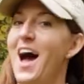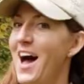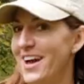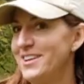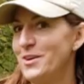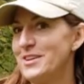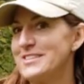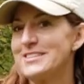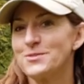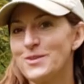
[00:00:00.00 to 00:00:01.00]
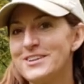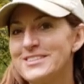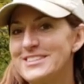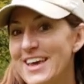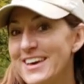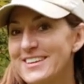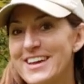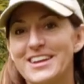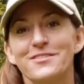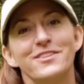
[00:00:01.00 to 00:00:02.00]
I noticed squirrel's tail
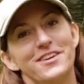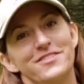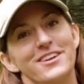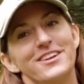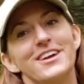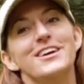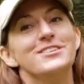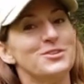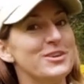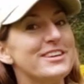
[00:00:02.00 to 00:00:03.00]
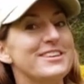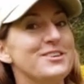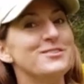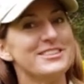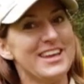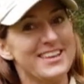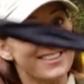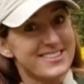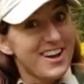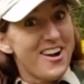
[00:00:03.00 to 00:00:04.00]
getting fluffier, so it can use it as a
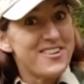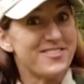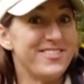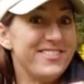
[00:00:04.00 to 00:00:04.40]
scarf.